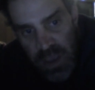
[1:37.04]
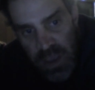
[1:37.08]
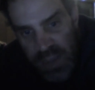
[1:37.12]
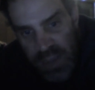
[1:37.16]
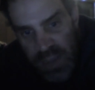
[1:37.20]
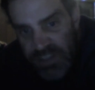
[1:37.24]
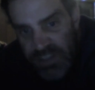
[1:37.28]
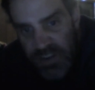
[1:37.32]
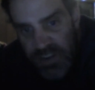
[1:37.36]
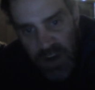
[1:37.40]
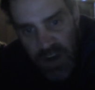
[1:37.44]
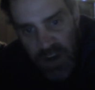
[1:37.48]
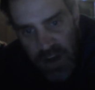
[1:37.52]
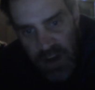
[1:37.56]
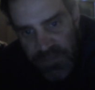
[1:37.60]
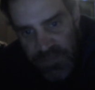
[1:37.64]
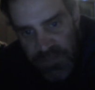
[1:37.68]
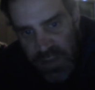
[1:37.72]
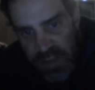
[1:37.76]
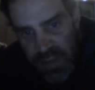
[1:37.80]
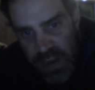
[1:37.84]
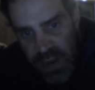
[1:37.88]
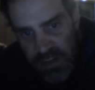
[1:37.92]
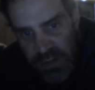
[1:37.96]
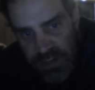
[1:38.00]
instant
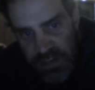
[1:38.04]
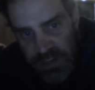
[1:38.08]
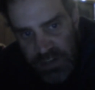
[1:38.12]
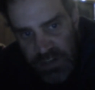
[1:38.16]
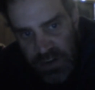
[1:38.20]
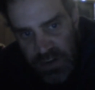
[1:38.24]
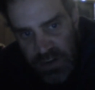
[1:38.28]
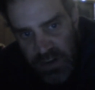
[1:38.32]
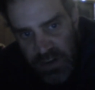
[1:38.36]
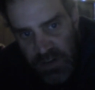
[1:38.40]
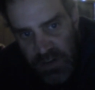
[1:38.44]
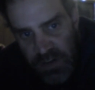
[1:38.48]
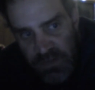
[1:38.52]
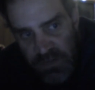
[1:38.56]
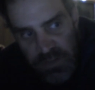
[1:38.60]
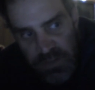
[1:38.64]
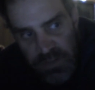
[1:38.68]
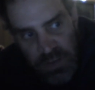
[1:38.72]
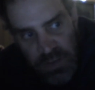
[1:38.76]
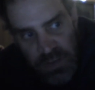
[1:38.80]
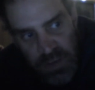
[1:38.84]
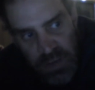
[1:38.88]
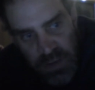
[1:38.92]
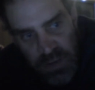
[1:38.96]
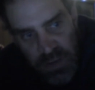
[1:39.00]
gratification. You don't
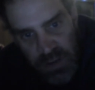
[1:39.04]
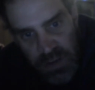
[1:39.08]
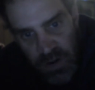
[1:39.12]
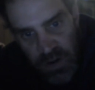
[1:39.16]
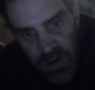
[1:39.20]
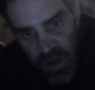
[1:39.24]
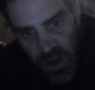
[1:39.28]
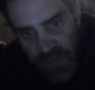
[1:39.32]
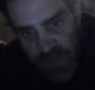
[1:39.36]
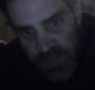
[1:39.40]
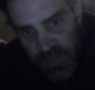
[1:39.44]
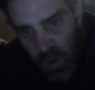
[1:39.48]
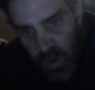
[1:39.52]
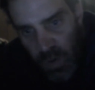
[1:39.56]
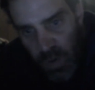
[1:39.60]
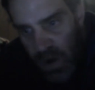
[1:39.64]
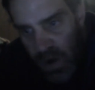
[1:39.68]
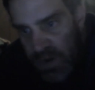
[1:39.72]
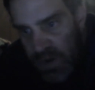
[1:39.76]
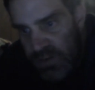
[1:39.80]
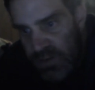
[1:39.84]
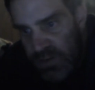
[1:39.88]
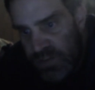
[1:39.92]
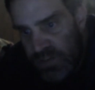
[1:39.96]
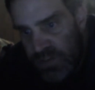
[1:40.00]
have to
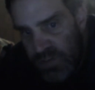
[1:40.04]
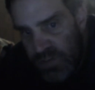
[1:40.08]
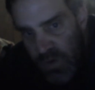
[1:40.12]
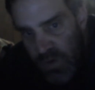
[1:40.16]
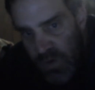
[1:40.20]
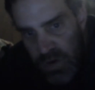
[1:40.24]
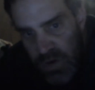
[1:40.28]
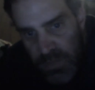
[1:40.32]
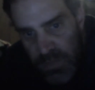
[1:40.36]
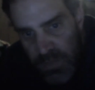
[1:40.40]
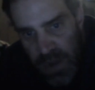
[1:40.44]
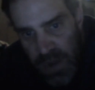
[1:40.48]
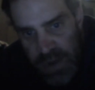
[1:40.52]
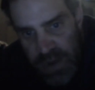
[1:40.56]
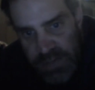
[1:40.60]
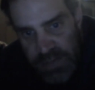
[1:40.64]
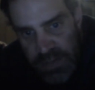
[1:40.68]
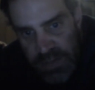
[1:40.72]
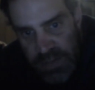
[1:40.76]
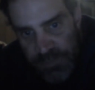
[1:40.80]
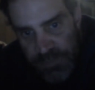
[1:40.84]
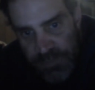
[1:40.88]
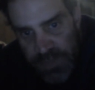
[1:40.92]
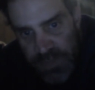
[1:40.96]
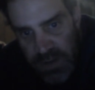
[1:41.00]
walk into a store to buy
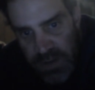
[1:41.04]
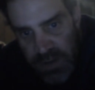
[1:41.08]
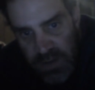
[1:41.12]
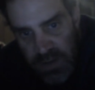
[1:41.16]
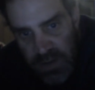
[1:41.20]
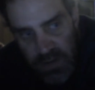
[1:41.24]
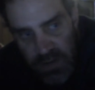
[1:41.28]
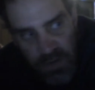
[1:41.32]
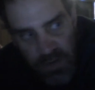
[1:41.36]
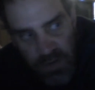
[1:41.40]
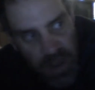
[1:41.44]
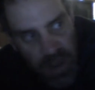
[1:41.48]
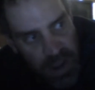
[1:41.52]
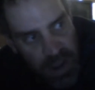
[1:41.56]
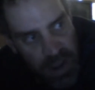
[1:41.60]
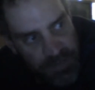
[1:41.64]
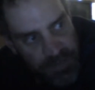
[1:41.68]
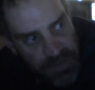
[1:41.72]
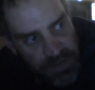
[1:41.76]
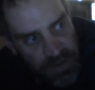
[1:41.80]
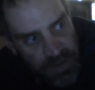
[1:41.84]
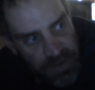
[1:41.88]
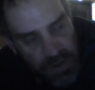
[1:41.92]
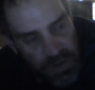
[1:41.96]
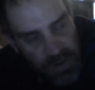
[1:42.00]
something. You don't
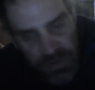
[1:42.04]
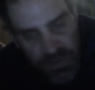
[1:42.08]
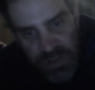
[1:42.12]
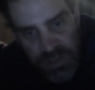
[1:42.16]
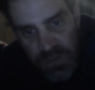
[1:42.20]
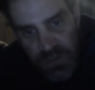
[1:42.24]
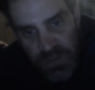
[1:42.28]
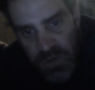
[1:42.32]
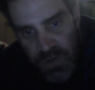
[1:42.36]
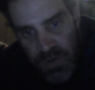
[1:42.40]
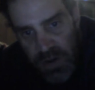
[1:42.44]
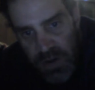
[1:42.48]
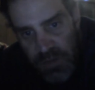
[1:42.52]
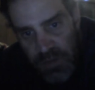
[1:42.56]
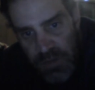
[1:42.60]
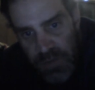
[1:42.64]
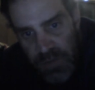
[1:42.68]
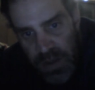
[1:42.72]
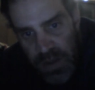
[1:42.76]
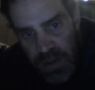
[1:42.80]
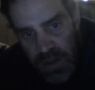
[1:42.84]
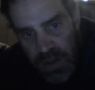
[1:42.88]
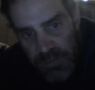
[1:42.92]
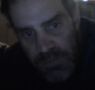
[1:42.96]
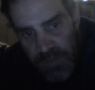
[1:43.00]
have to go somewhere
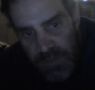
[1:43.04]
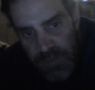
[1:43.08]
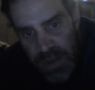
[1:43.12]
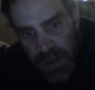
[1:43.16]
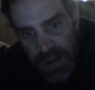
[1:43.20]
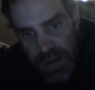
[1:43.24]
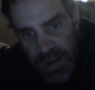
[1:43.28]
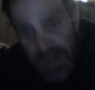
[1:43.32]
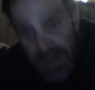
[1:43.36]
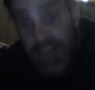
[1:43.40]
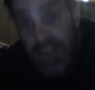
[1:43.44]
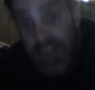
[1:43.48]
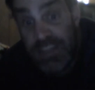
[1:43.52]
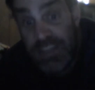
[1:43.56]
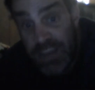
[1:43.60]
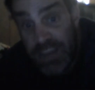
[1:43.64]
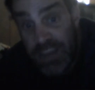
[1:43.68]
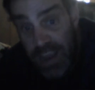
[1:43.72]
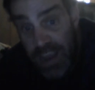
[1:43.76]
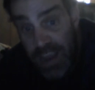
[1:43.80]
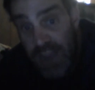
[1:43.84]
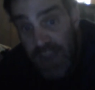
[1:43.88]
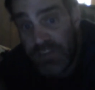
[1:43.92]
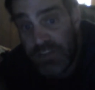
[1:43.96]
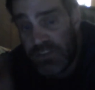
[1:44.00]
to buy
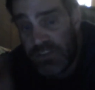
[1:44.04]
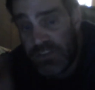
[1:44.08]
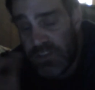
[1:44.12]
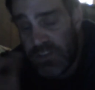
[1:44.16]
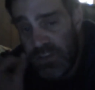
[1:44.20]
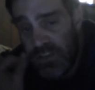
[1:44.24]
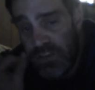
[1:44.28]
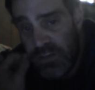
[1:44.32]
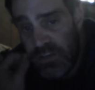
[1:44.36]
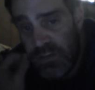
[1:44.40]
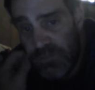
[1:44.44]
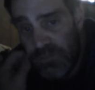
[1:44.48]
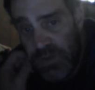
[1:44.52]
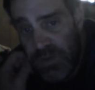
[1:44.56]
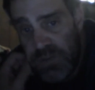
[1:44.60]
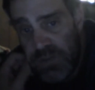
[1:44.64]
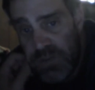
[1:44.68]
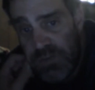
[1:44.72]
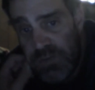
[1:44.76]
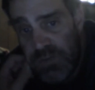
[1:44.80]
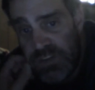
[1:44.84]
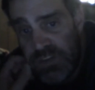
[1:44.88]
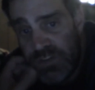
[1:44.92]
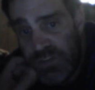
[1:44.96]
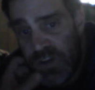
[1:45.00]
anything. Actually, you can
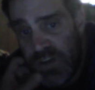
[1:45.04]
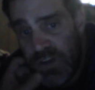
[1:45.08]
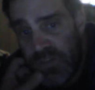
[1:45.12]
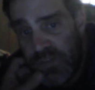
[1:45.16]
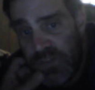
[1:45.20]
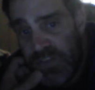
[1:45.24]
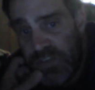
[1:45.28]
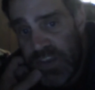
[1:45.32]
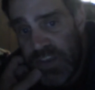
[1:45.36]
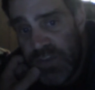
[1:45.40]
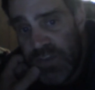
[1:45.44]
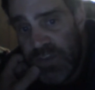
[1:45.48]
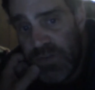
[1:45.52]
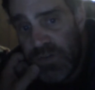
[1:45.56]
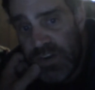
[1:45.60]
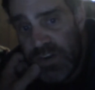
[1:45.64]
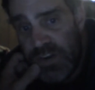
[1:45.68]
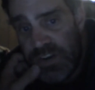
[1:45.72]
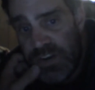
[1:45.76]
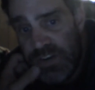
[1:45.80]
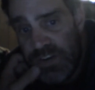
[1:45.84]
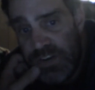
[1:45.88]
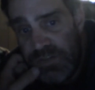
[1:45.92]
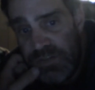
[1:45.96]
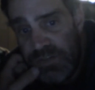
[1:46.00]
pretty much do everything you
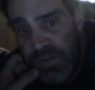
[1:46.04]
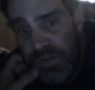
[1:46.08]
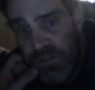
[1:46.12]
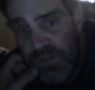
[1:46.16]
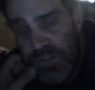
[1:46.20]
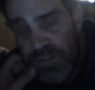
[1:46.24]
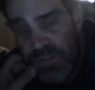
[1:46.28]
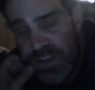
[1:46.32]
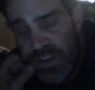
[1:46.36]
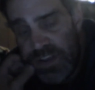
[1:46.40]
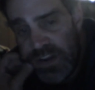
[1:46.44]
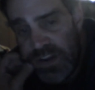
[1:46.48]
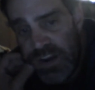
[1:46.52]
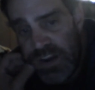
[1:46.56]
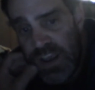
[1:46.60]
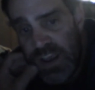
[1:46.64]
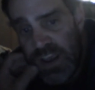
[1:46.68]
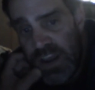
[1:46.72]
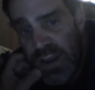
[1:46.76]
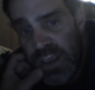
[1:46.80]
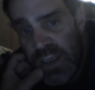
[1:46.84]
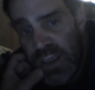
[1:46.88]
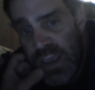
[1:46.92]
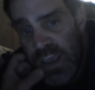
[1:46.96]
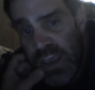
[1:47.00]
want to do over the
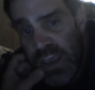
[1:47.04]
internet.